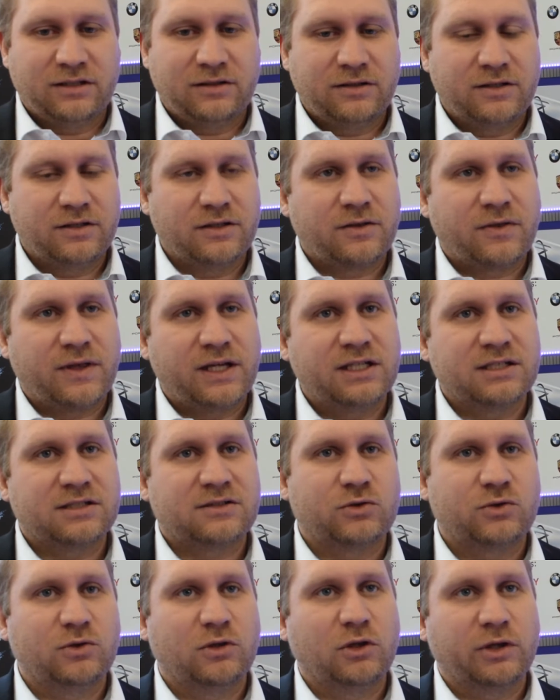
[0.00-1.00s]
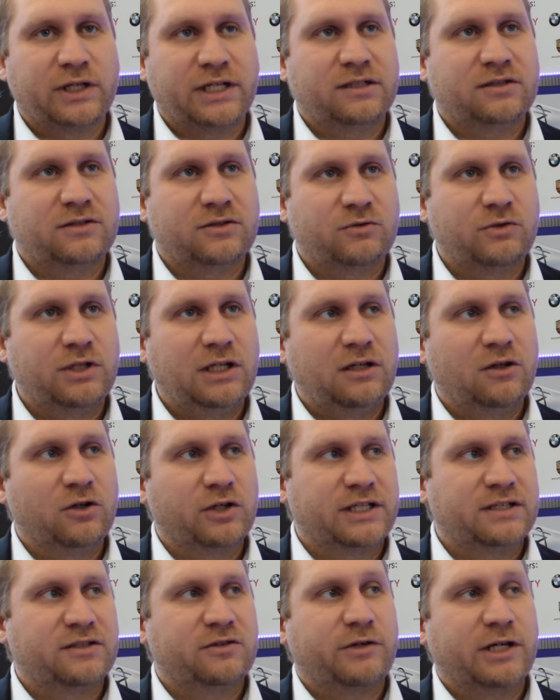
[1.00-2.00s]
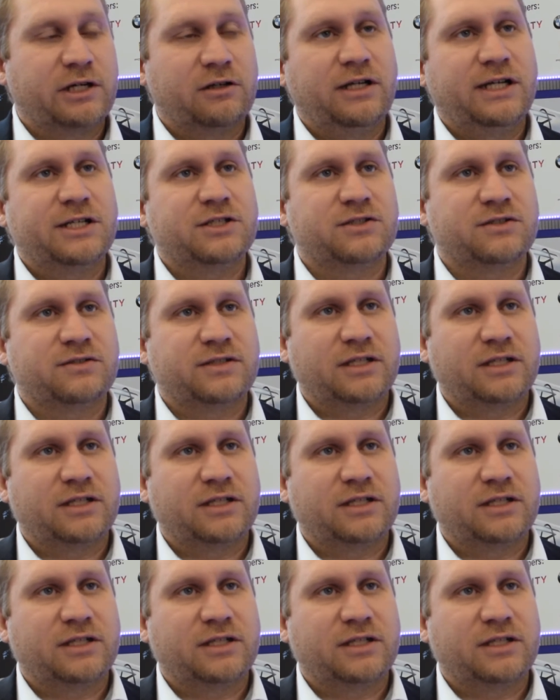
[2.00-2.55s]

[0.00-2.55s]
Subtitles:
The thing is to really look at the regulations